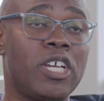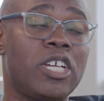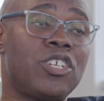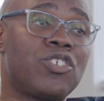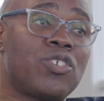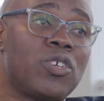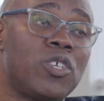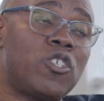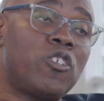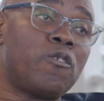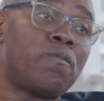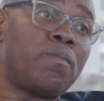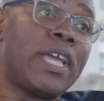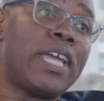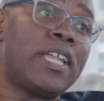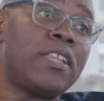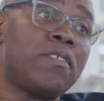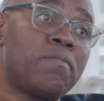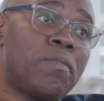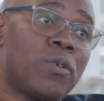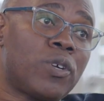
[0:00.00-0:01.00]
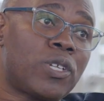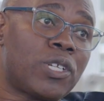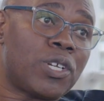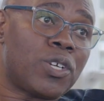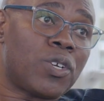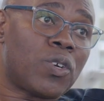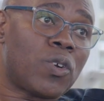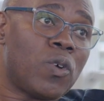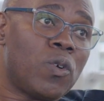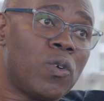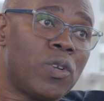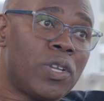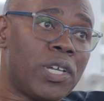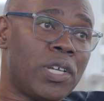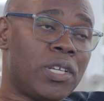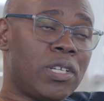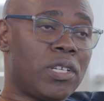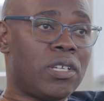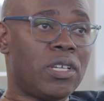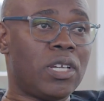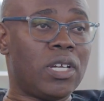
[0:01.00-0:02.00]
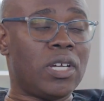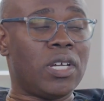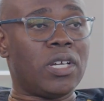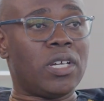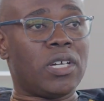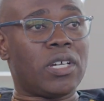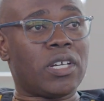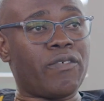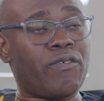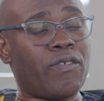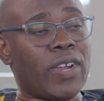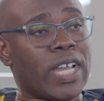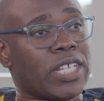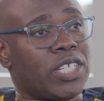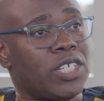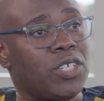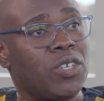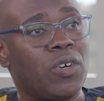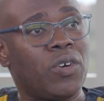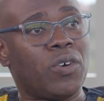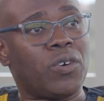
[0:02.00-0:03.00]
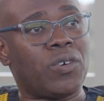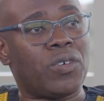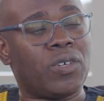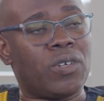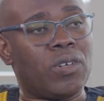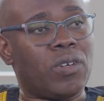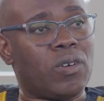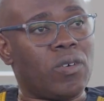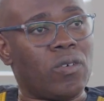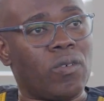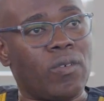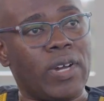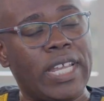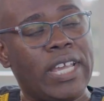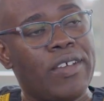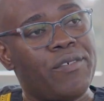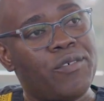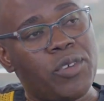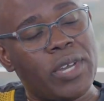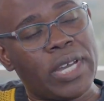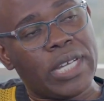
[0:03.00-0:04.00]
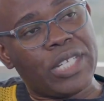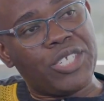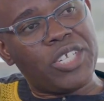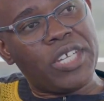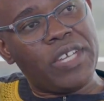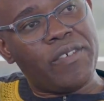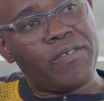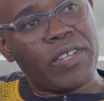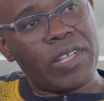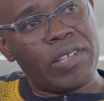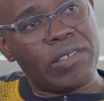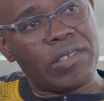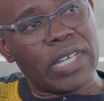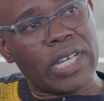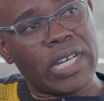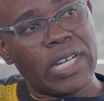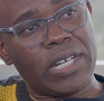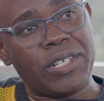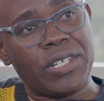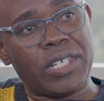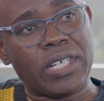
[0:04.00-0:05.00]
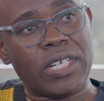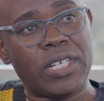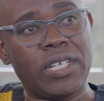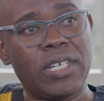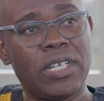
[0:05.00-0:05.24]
is going to play an important role in reflecting on what have we achieved as a country,